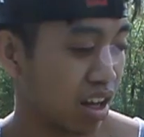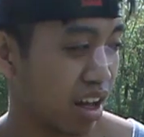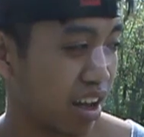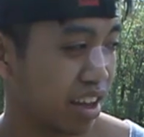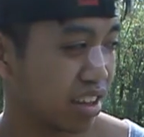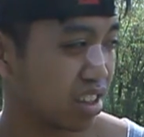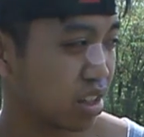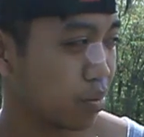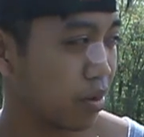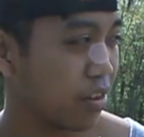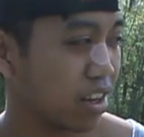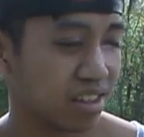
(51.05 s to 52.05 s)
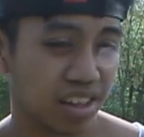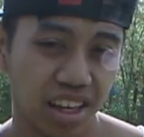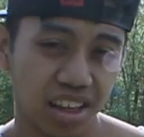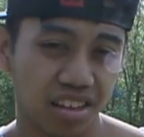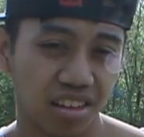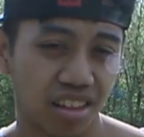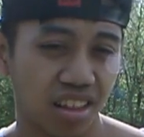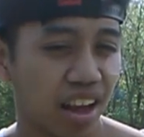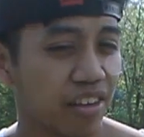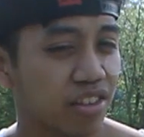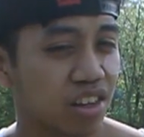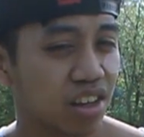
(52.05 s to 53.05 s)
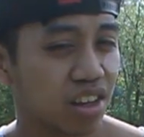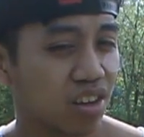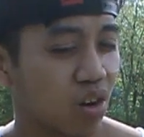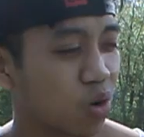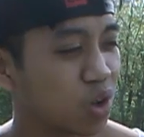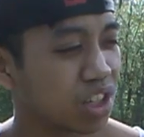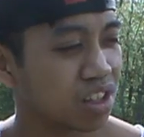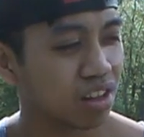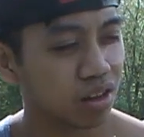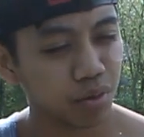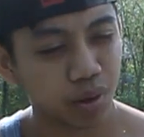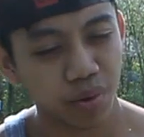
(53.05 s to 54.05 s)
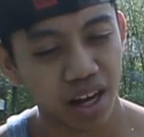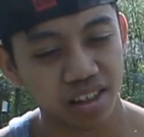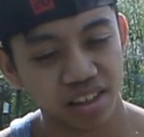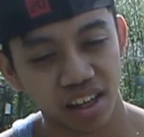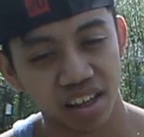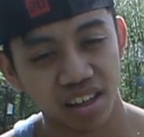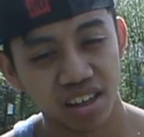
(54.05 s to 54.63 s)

and it's gonna be facing either the left or just a little bit past that.